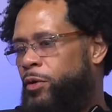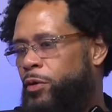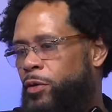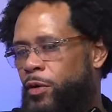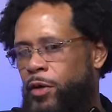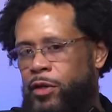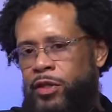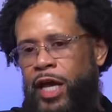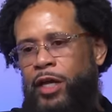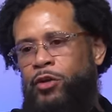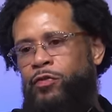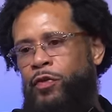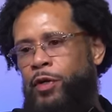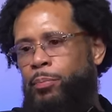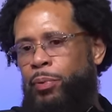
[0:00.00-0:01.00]
here. thank you
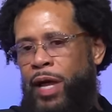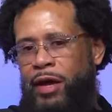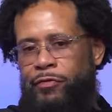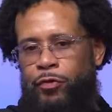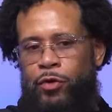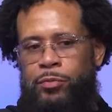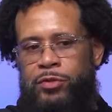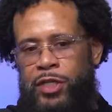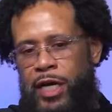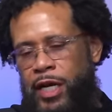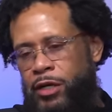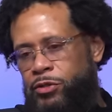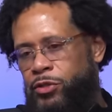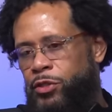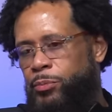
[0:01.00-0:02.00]
for the platform. Shout
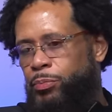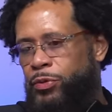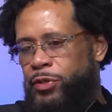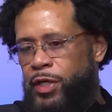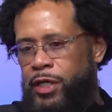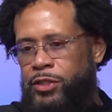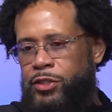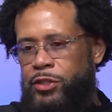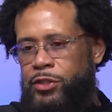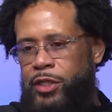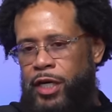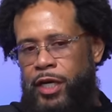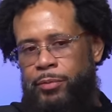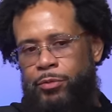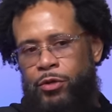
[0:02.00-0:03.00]
out to the production team.